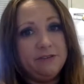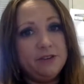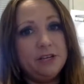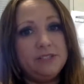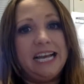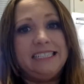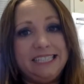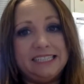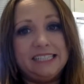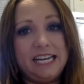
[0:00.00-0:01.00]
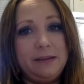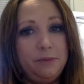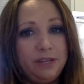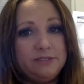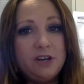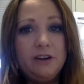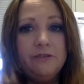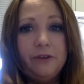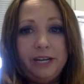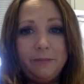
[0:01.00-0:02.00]
for those ideas that he believes are
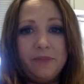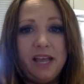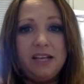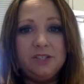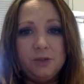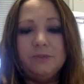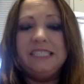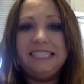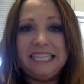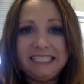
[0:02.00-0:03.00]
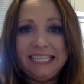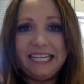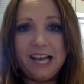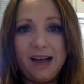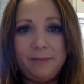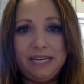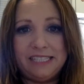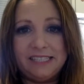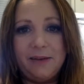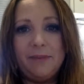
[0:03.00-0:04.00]
freedom. So, resisting
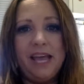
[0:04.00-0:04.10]
communism.